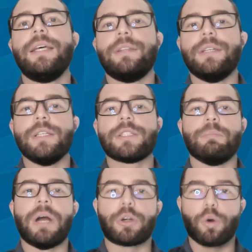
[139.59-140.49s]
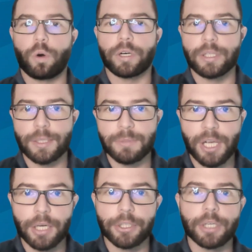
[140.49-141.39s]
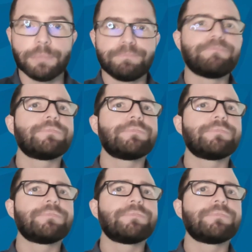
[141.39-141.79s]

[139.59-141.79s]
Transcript: these microorganisms under.